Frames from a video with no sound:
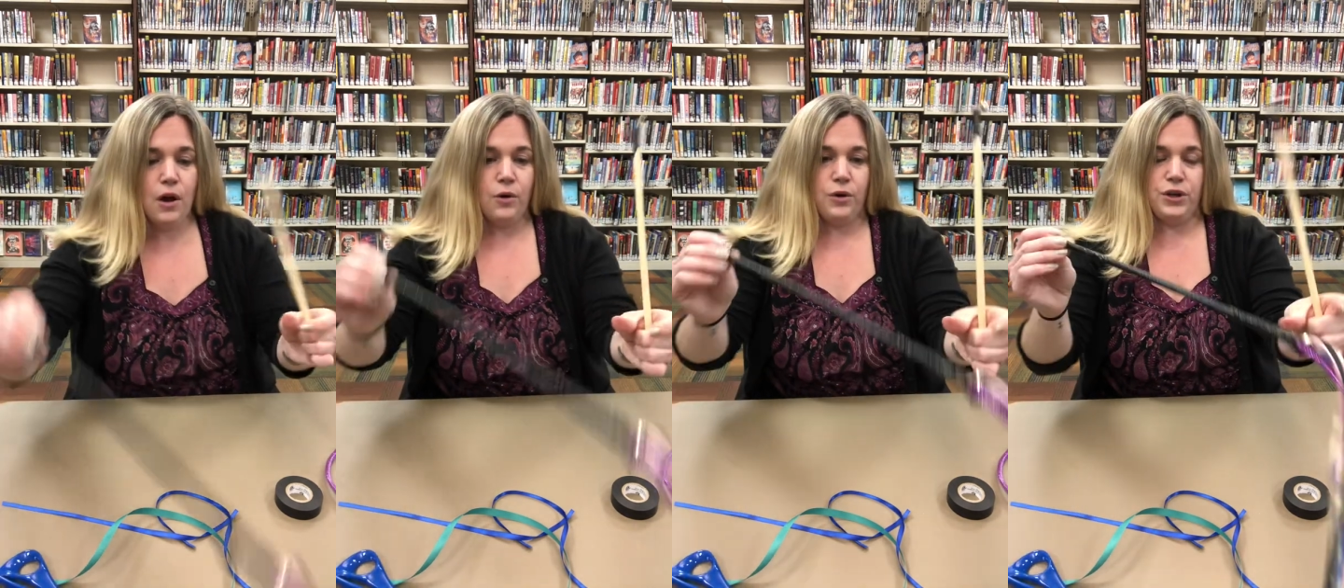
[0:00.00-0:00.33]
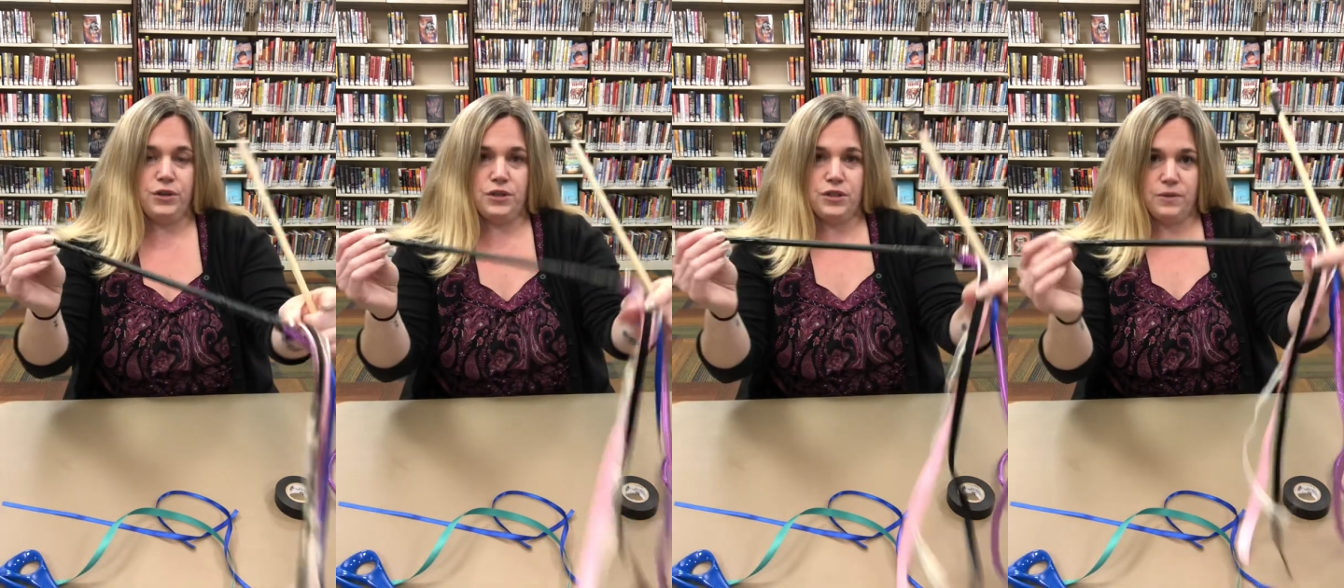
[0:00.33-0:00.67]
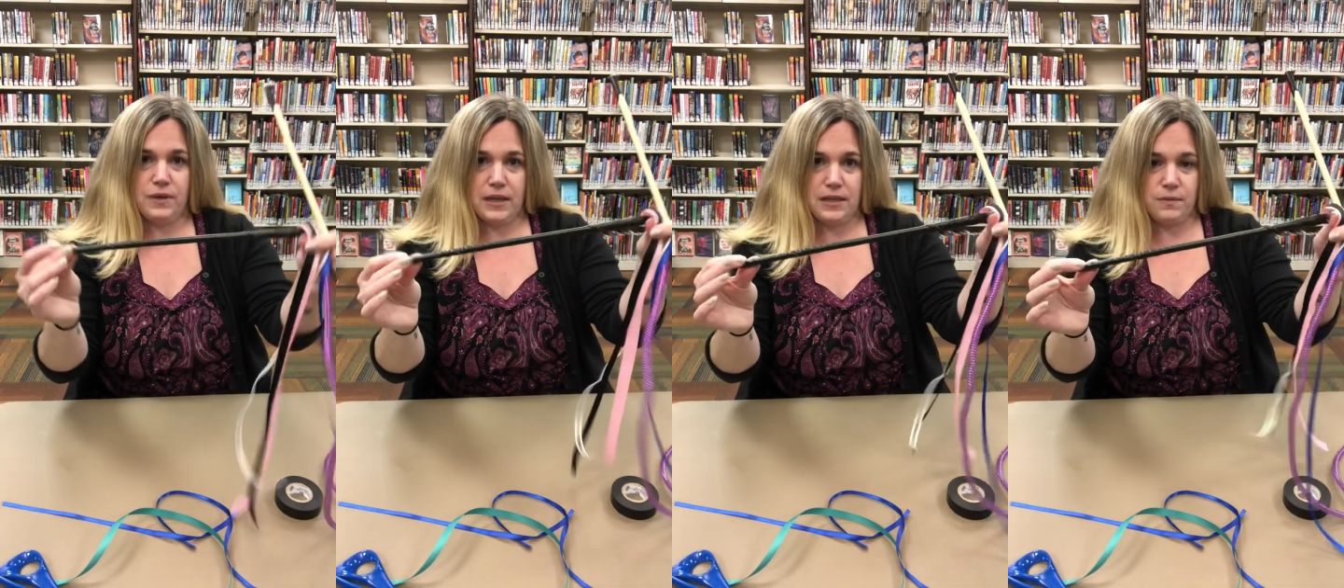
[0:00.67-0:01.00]
or you can do
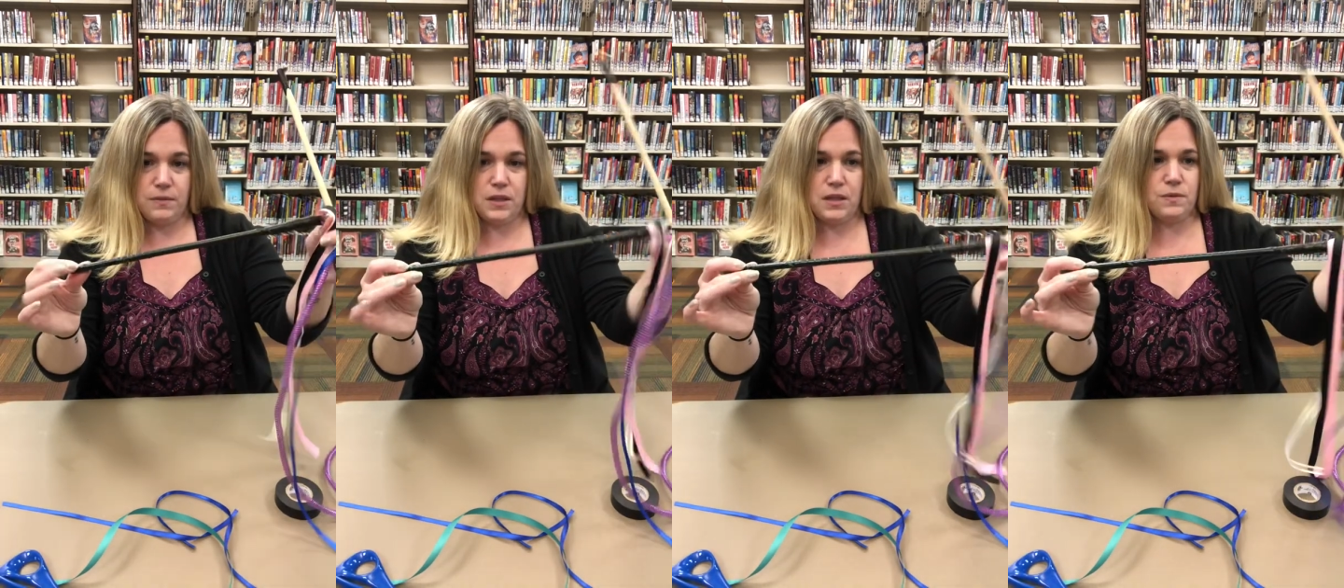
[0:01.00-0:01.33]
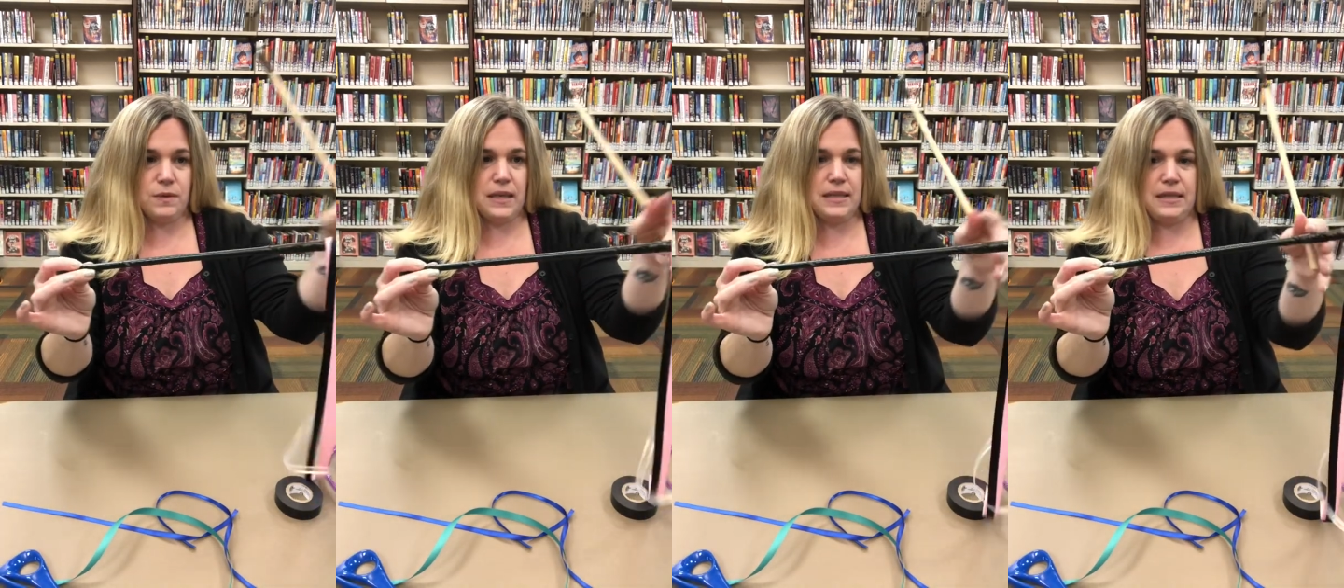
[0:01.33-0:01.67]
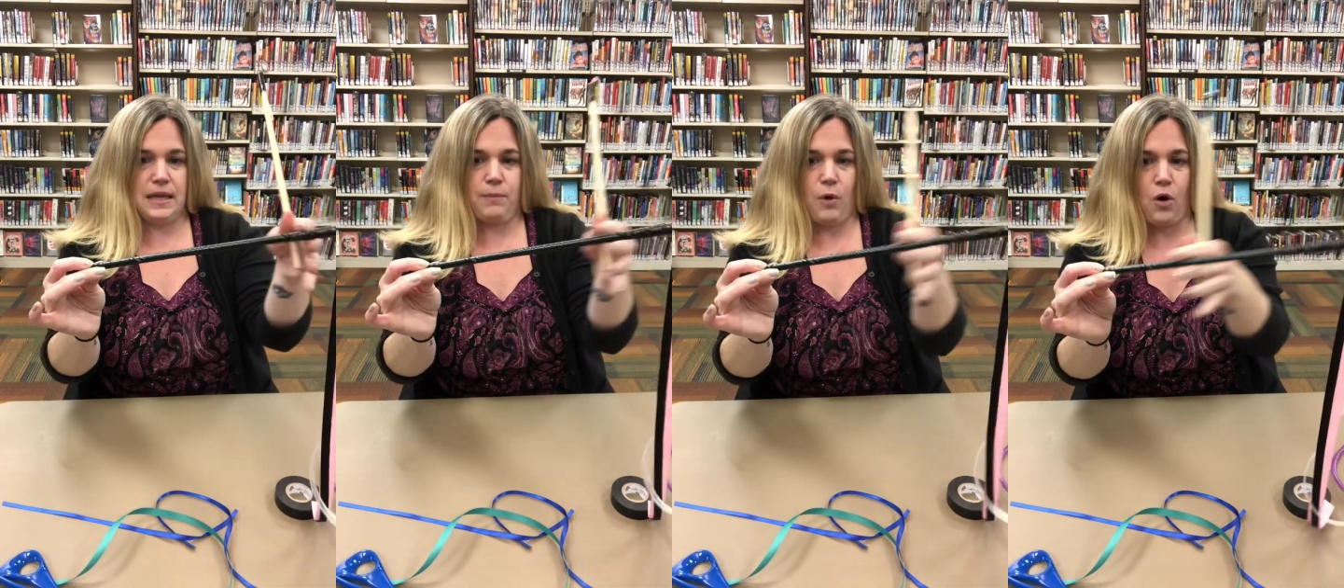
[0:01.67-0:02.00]
what I did with this one and
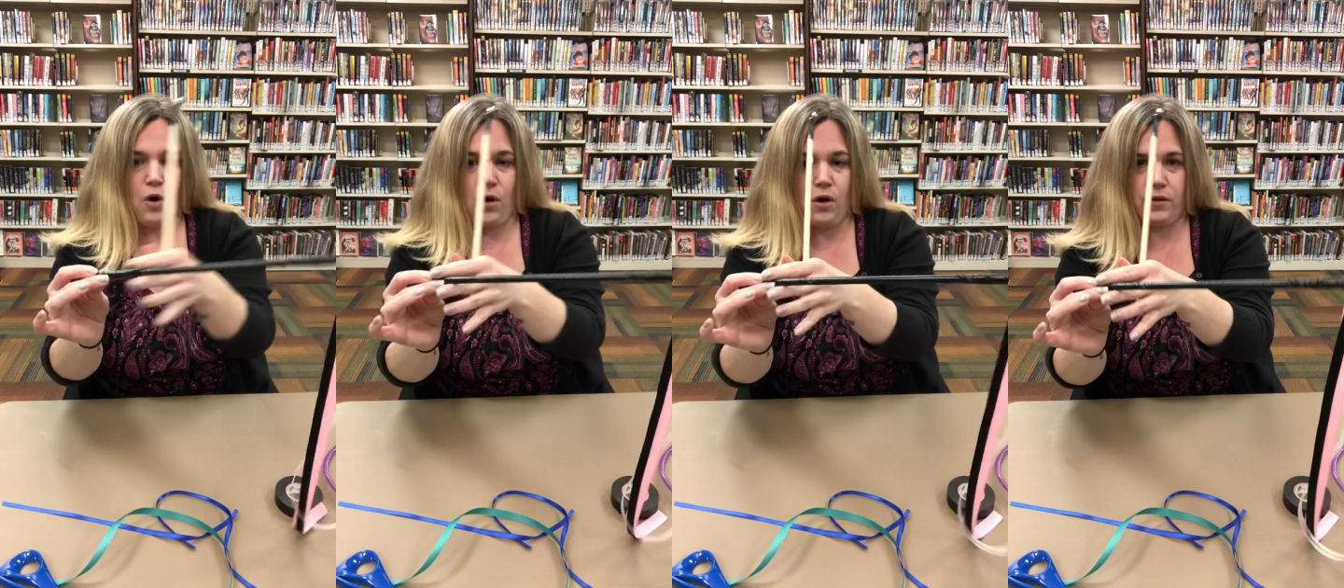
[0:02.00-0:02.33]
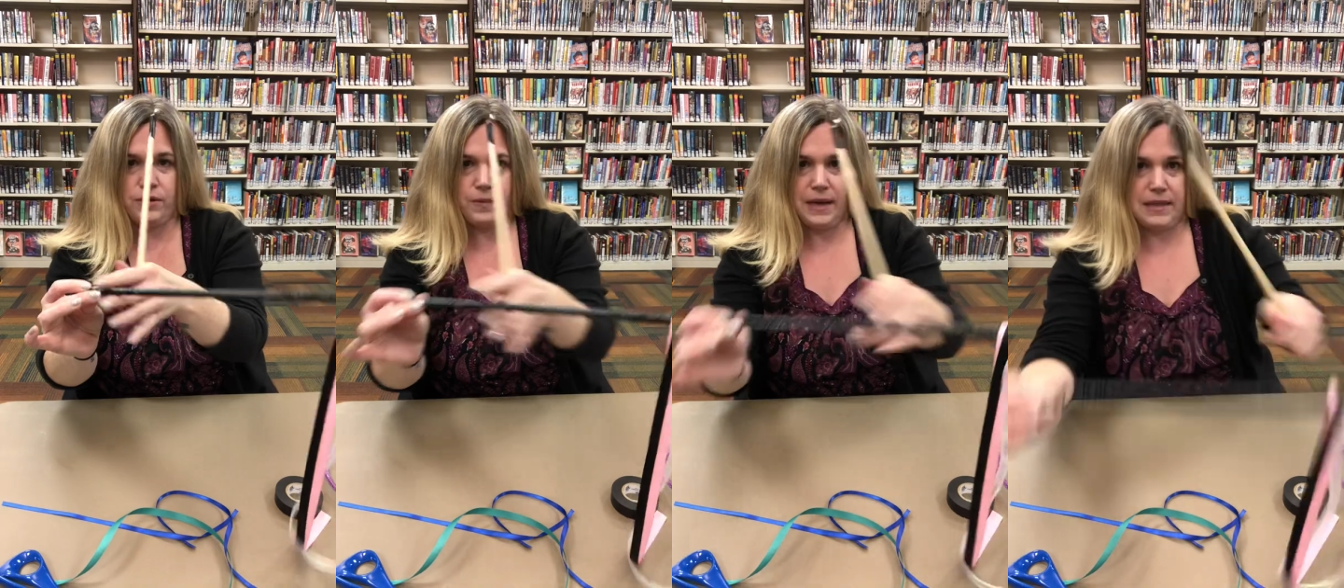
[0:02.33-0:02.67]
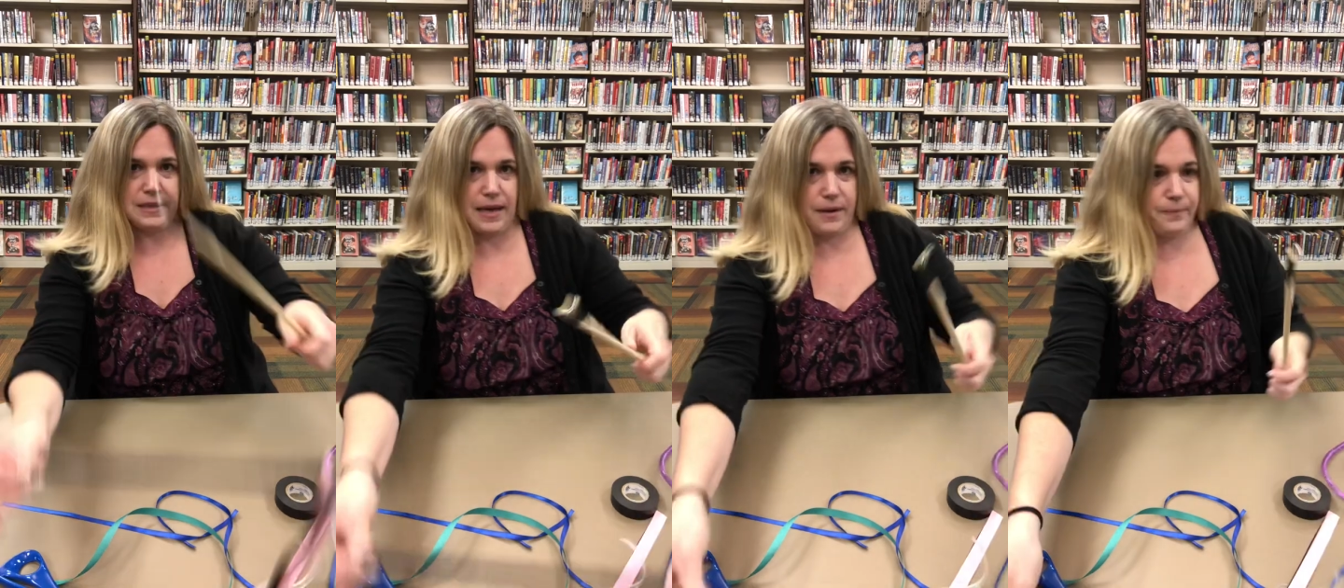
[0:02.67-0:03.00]
tape all the way
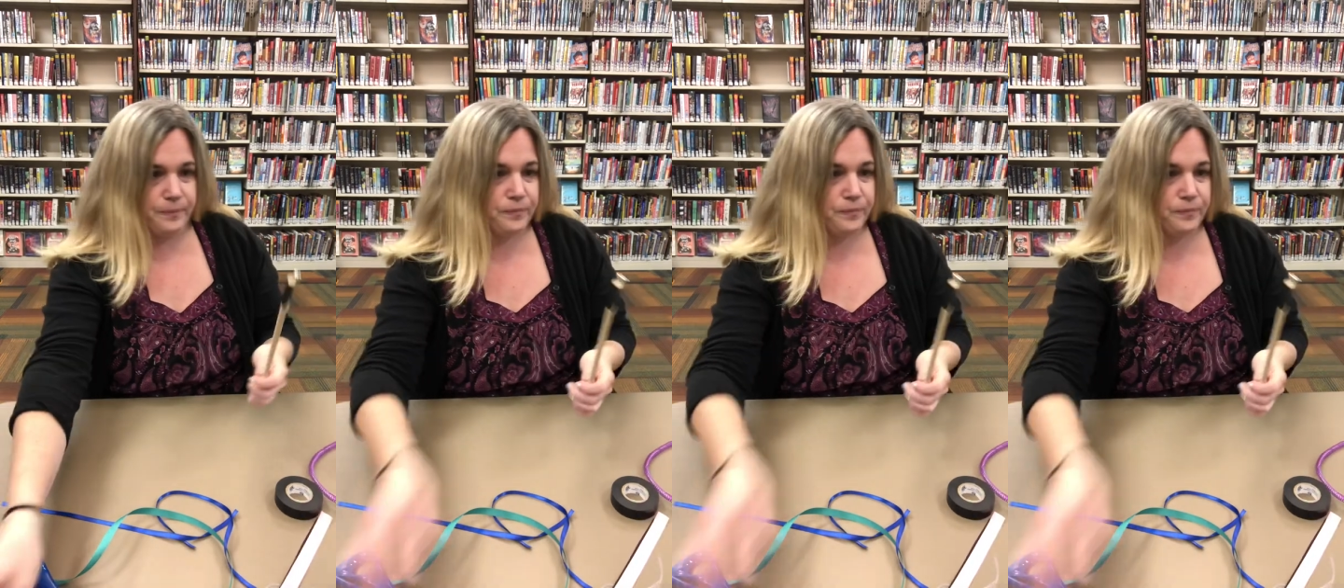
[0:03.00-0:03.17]
down.